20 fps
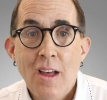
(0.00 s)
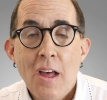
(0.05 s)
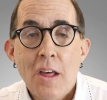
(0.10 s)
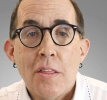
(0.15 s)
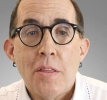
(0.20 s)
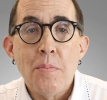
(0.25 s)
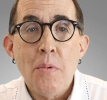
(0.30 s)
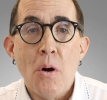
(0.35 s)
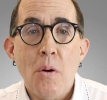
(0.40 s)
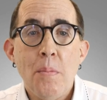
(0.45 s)

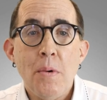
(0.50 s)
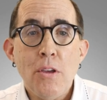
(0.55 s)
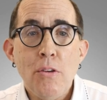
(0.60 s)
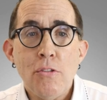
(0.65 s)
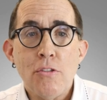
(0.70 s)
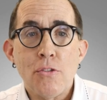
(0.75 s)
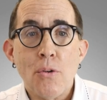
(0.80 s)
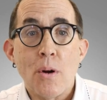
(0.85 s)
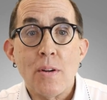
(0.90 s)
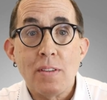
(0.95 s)
The moment you
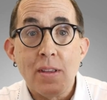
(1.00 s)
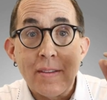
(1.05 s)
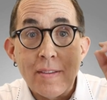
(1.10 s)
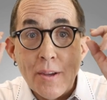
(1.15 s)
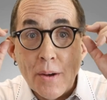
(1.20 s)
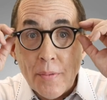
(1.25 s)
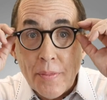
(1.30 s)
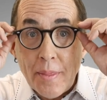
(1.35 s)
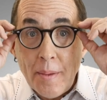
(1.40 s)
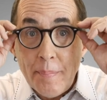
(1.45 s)
start to
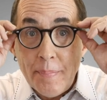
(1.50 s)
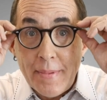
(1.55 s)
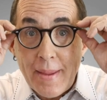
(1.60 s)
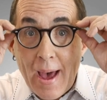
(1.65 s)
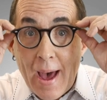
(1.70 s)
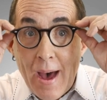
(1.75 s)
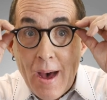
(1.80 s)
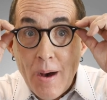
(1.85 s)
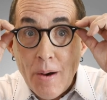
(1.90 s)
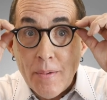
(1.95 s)
tilt them
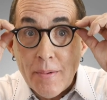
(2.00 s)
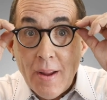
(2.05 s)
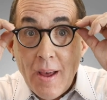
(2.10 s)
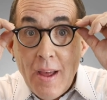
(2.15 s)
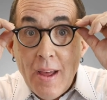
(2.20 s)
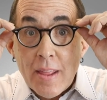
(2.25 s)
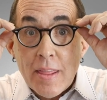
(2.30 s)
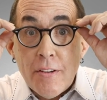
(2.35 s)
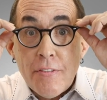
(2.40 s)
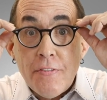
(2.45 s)
down,
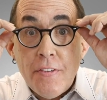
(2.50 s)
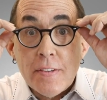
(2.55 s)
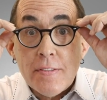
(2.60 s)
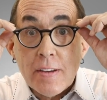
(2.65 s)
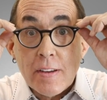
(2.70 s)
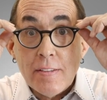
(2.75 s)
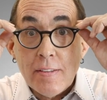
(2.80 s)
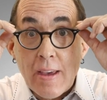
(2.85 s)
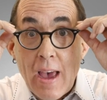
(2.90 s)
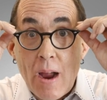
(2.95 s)
the
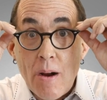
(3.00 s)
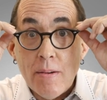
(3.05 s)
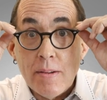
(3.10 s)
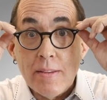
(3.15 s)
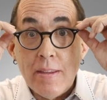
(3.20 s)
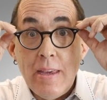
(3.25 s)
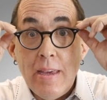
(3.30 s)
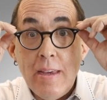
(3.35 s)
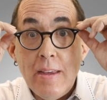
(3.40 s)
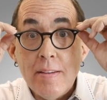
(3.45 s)
physics
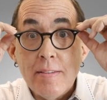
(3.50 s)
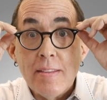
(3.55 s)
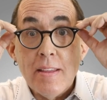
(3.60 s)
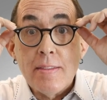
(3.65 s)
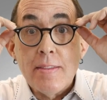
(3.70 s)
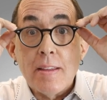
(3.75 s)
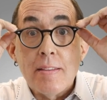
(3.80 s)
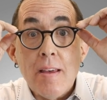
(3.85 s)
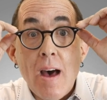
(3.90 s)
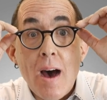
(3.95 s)
guarantees that
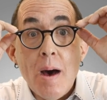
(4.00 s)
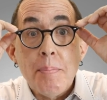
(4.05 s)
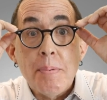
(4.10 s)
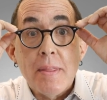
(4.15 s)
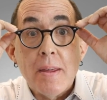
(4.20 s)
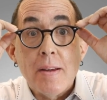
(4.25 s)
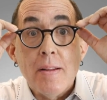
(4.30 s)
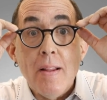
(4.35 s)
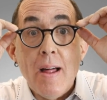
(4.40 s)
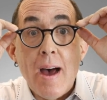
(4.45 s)
the top of
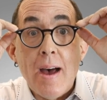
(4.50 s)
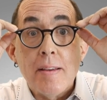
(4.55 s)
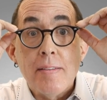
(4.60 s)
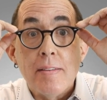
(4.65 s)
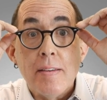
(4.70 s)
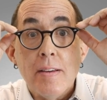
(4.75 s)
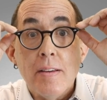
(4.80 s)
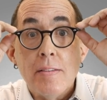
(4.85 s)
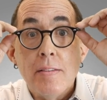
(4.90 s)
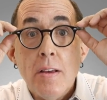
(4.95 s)
the
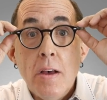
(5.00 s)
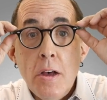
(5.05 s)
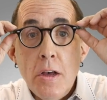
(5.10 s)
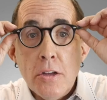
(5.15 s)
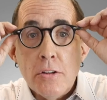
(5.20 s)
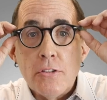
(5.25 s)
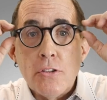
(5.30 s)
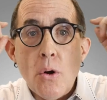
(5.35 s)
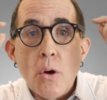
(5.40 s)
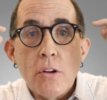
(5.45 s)
glasses
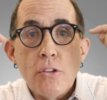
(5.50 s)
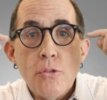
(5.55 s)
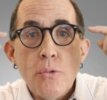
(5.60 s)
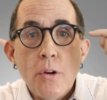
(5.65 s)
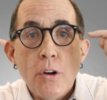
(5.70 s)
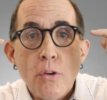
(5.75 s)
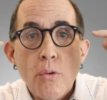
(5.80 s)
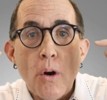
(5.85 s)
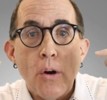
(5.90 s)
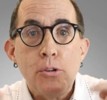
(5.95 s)
start to
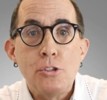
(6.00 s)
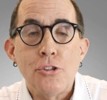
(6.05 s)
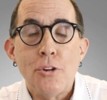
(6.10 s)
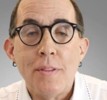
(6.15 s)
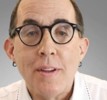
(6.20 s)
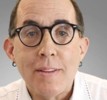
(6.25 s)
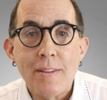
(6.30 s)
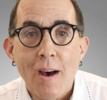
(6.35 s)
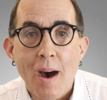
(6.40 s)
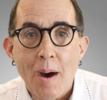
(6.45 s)
encroach on
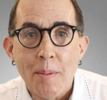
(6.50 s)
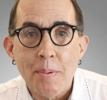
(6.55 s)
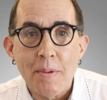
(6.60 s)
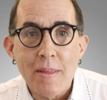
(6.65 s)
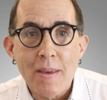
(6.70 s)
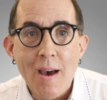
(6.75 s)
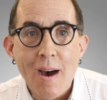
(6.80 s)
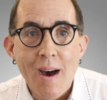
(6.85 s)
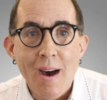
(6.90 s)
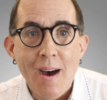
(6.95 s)
the top of
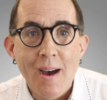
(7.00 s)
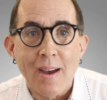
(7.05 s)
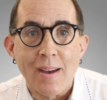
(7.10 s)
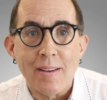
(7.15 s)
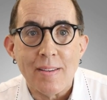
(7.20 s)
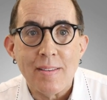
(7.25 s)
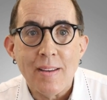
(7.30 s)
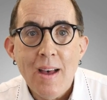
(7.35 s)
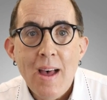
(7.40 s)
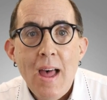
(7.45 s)
the
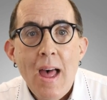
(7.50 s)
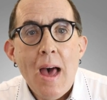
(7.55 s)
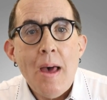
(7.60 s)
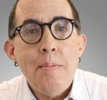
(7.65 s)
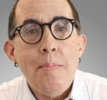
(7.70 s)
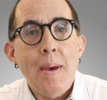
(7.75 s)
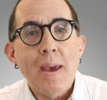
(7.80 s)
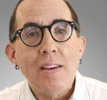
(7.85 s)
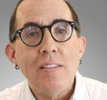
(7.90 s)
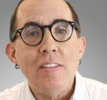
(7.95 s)
eyes and
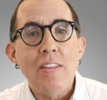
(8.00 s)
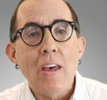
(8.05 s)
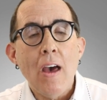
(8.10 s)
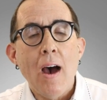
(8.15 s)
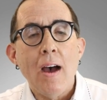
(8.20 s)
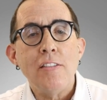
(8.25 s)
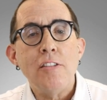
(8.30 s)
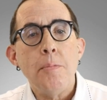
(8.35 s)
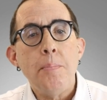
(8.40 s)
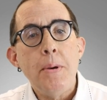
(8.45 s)
makes the
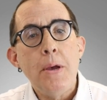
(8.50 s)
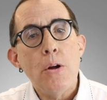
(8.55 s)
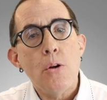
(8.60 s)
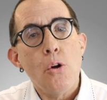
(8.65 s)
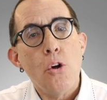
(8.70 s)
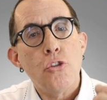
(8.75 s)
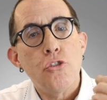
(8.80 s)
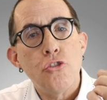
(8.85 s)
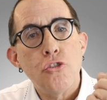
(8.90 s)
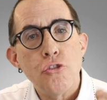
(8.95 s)
eyes appear
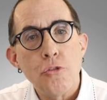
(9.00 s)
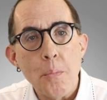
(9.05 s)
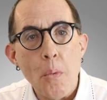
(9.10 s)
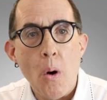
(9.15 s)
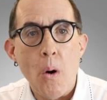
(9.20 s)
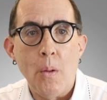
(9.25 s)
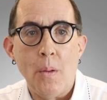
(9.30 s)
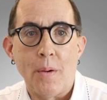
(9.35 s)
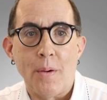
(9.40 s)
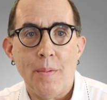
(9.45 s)

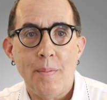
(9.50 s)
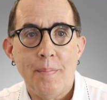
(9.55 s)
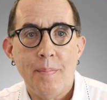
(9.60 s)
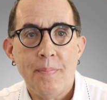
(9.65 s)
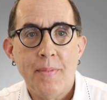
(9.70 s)
smaller.